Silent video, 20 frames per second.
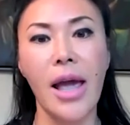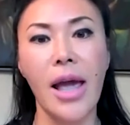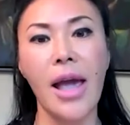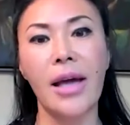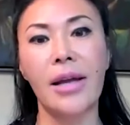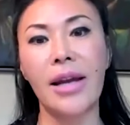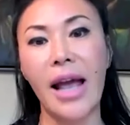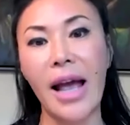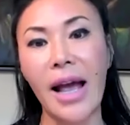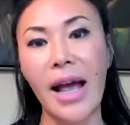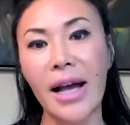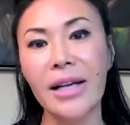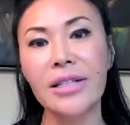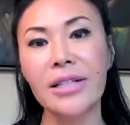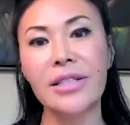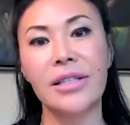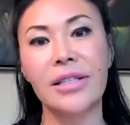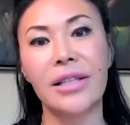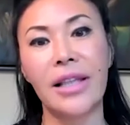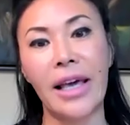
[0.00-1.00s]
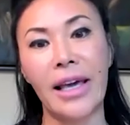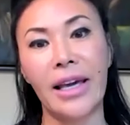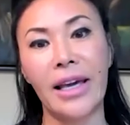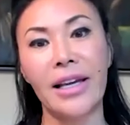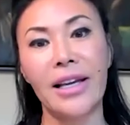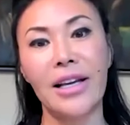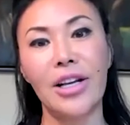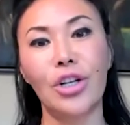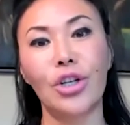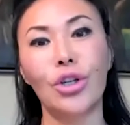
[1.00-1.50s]
And as
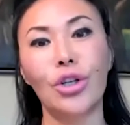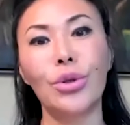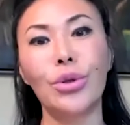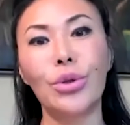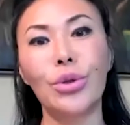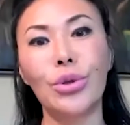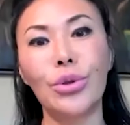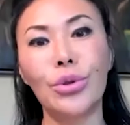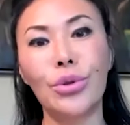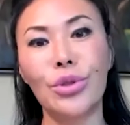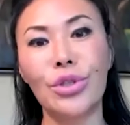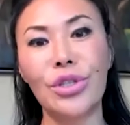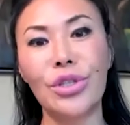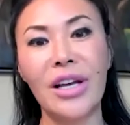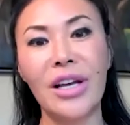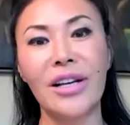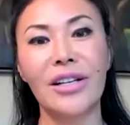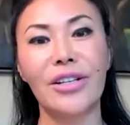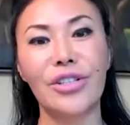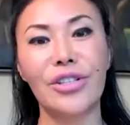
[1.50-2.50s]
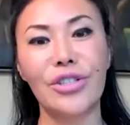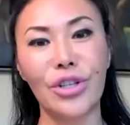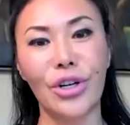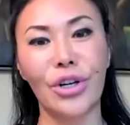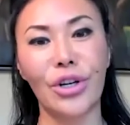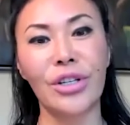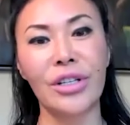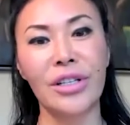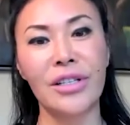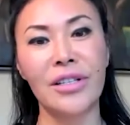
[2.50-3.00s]
they lose
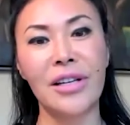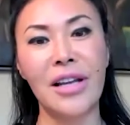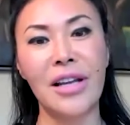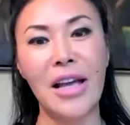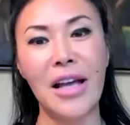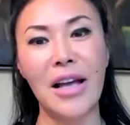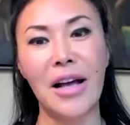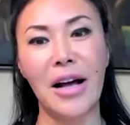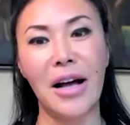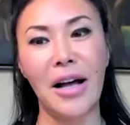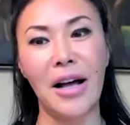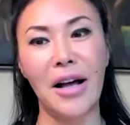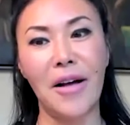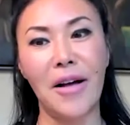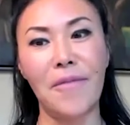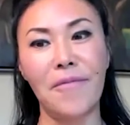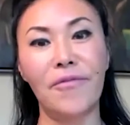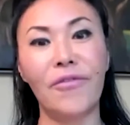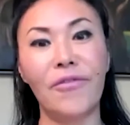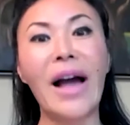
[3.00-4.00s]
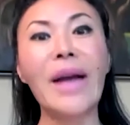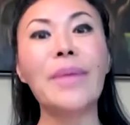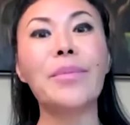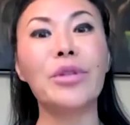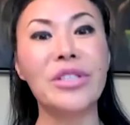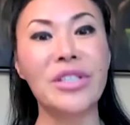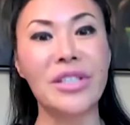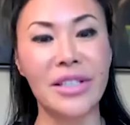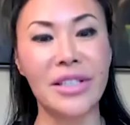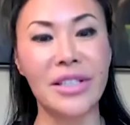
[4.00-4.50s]
certain
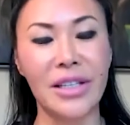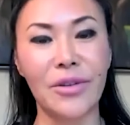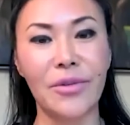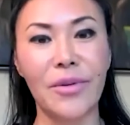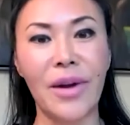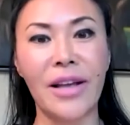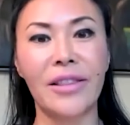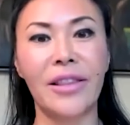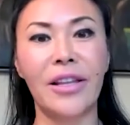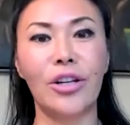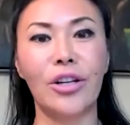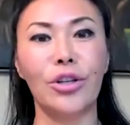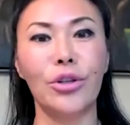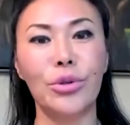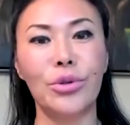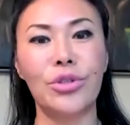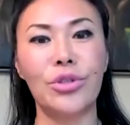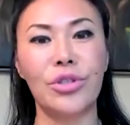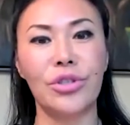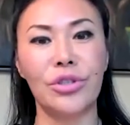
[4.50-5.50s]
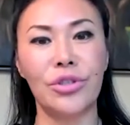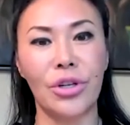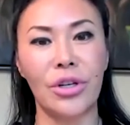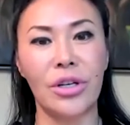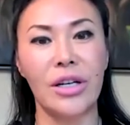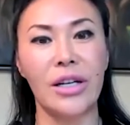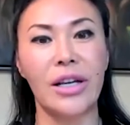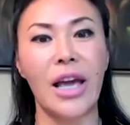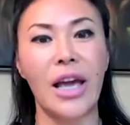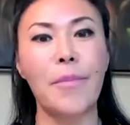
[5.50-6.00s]
vibrancy, right? They lose
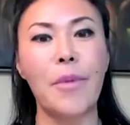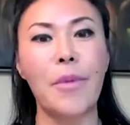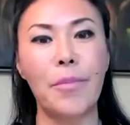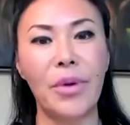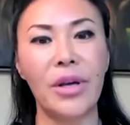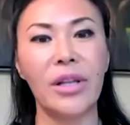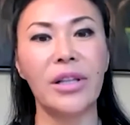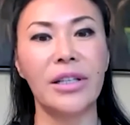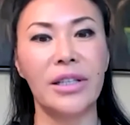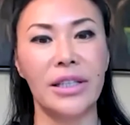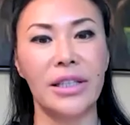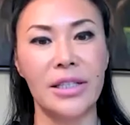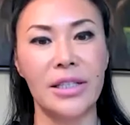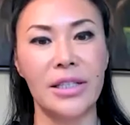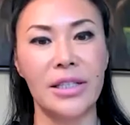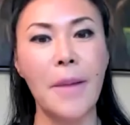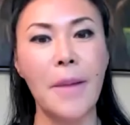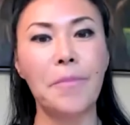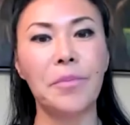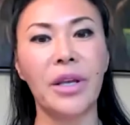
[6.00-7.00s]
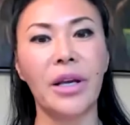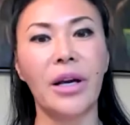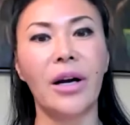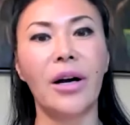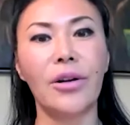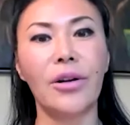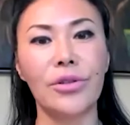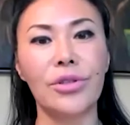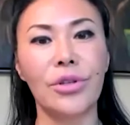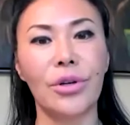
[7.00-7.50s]
certain capabilities. They
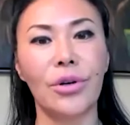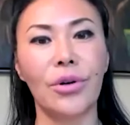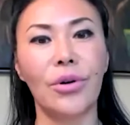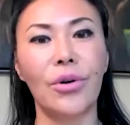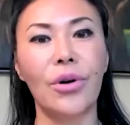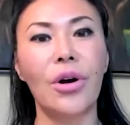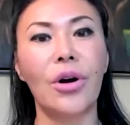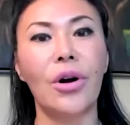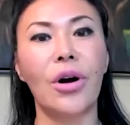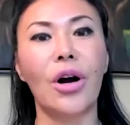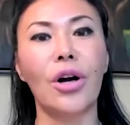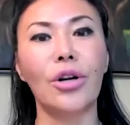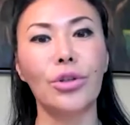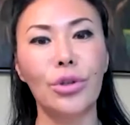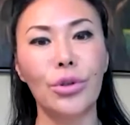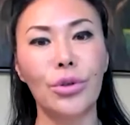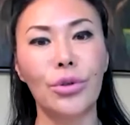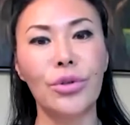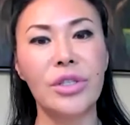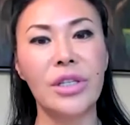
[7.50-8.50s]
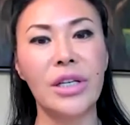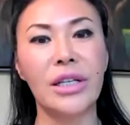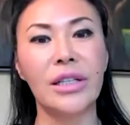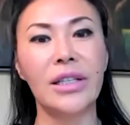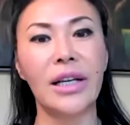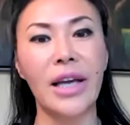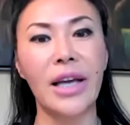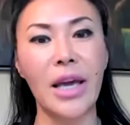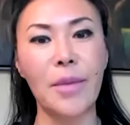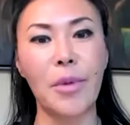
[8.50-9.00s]
also are losing
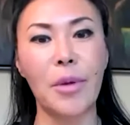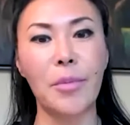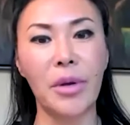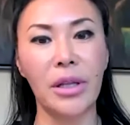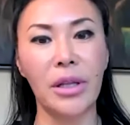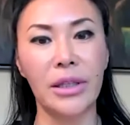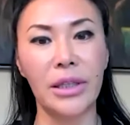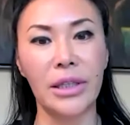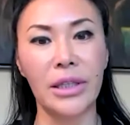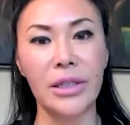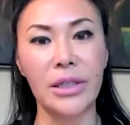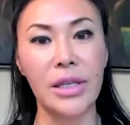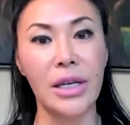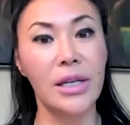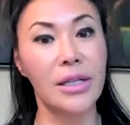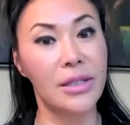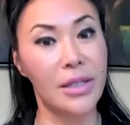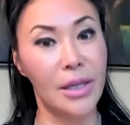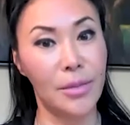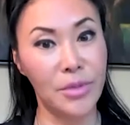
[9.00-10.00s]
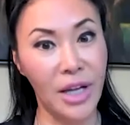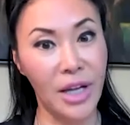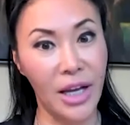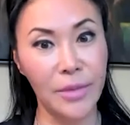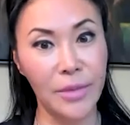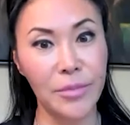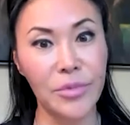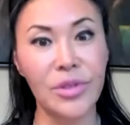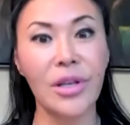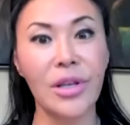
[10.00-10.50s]
the capabilities
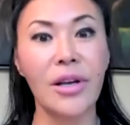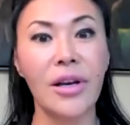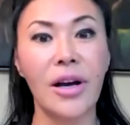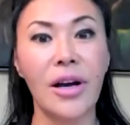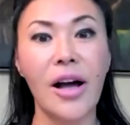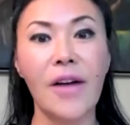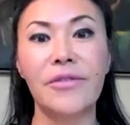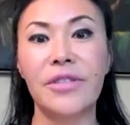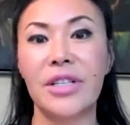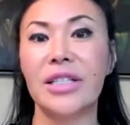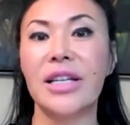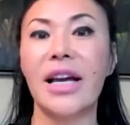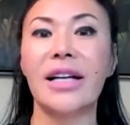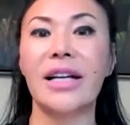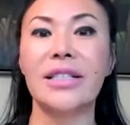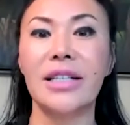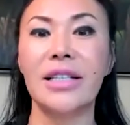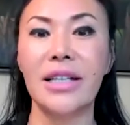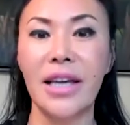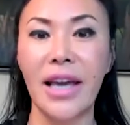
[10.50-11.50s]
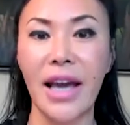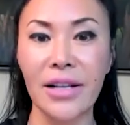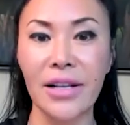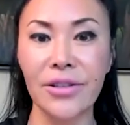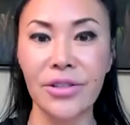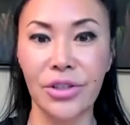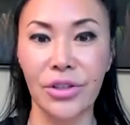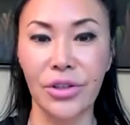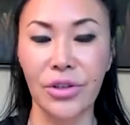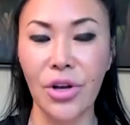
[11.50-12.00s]
sometimes of detecting
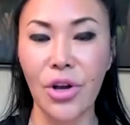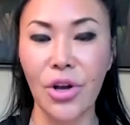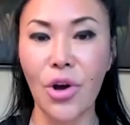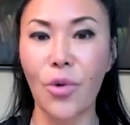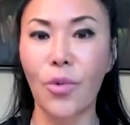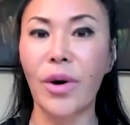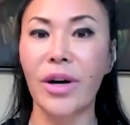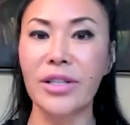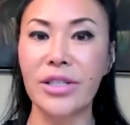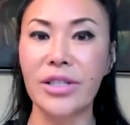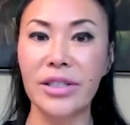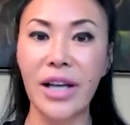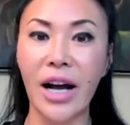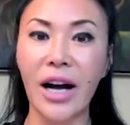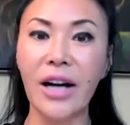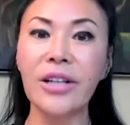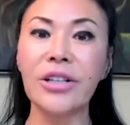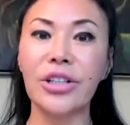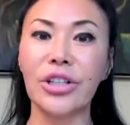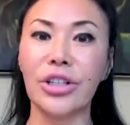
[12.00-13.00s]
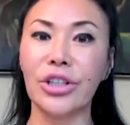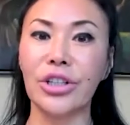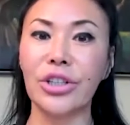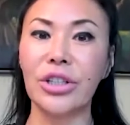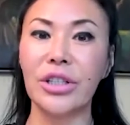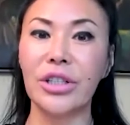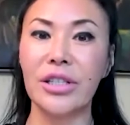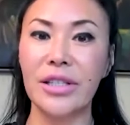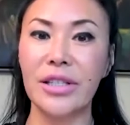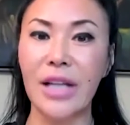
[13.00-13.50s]
cancer, whereas
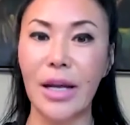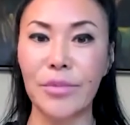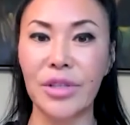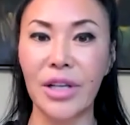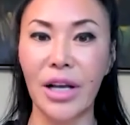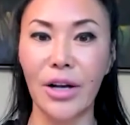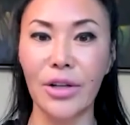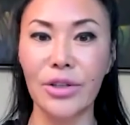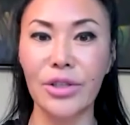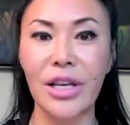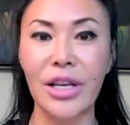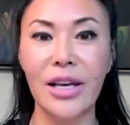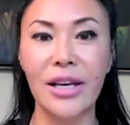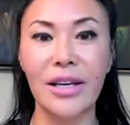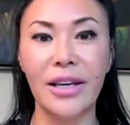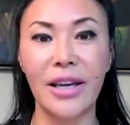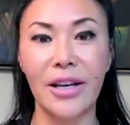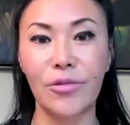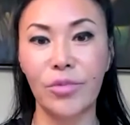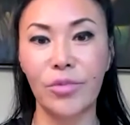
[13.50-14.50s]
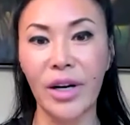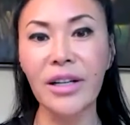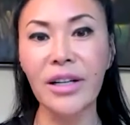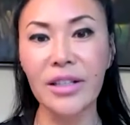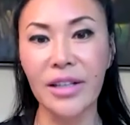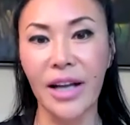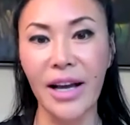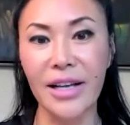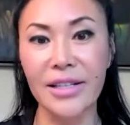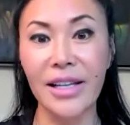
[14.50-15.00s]
younger stem cells can
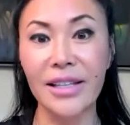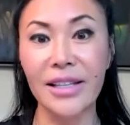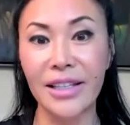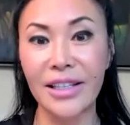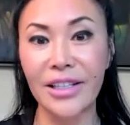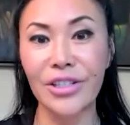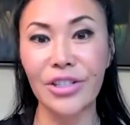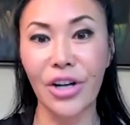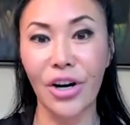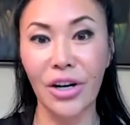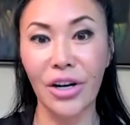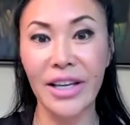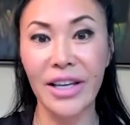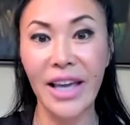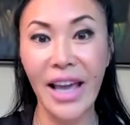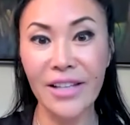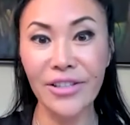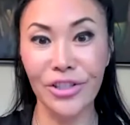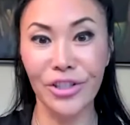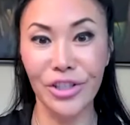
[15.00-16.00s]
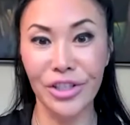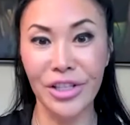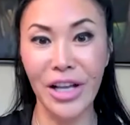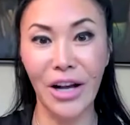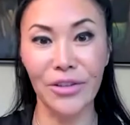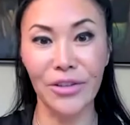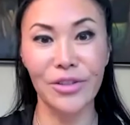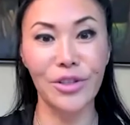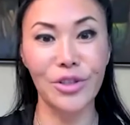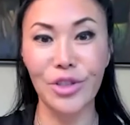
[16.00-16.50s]
recognize that these are cancer
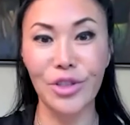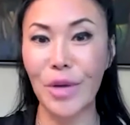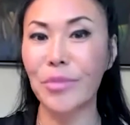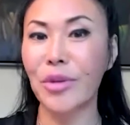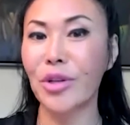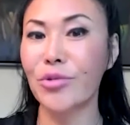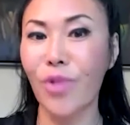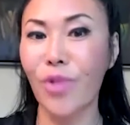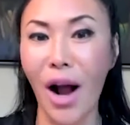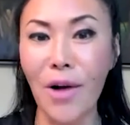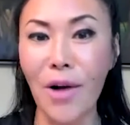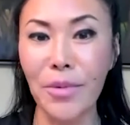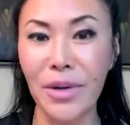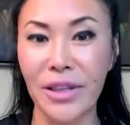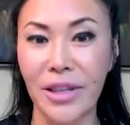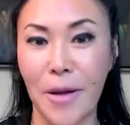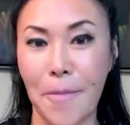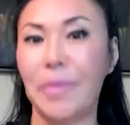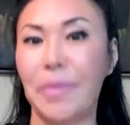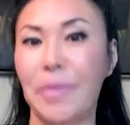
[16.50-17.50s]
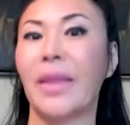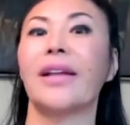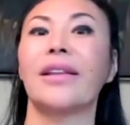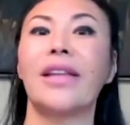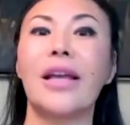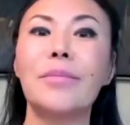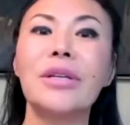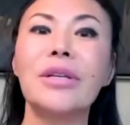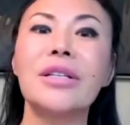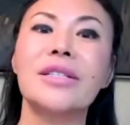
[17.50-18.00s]
cells. There's something wrong with them.
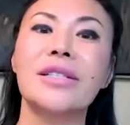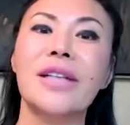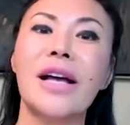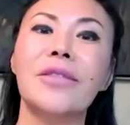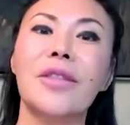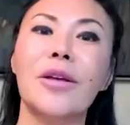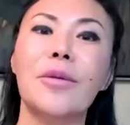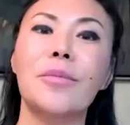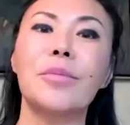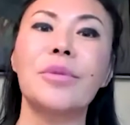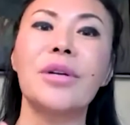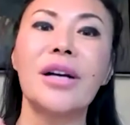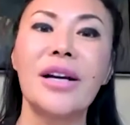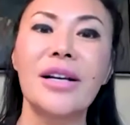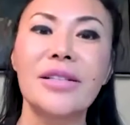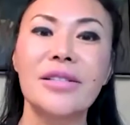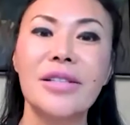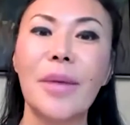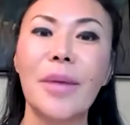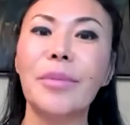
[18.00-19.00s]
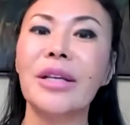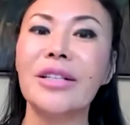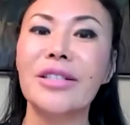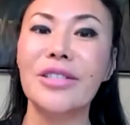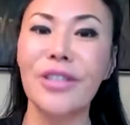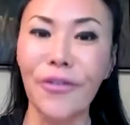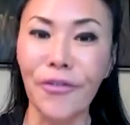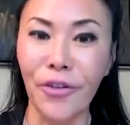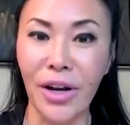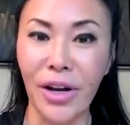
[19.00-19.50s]
Let me send them something
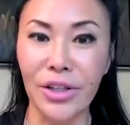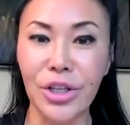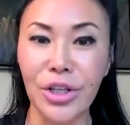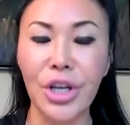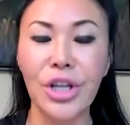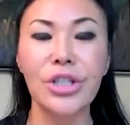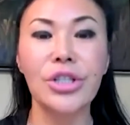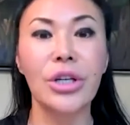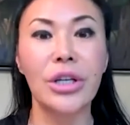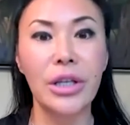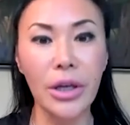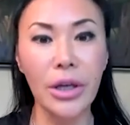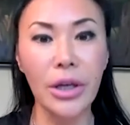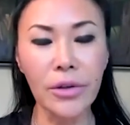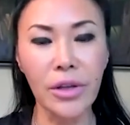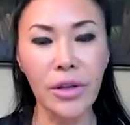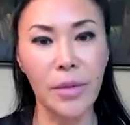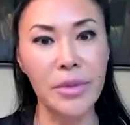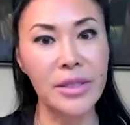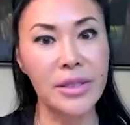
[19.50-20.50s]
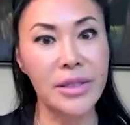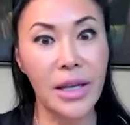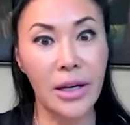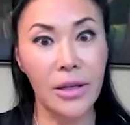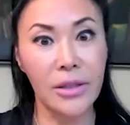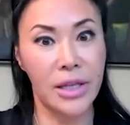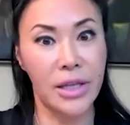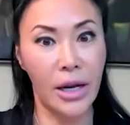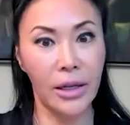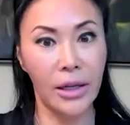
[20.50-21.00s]
different to kill them instead
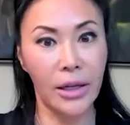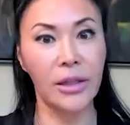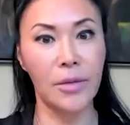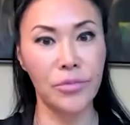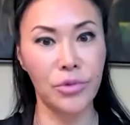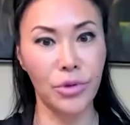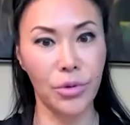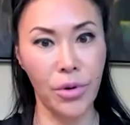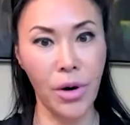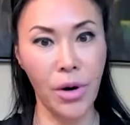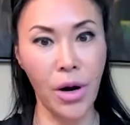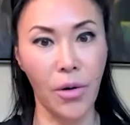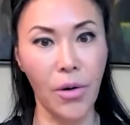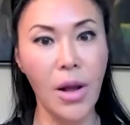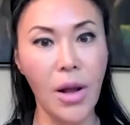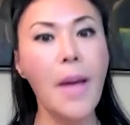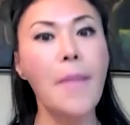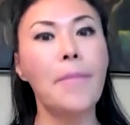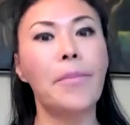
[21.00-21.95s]
of telling them to grow.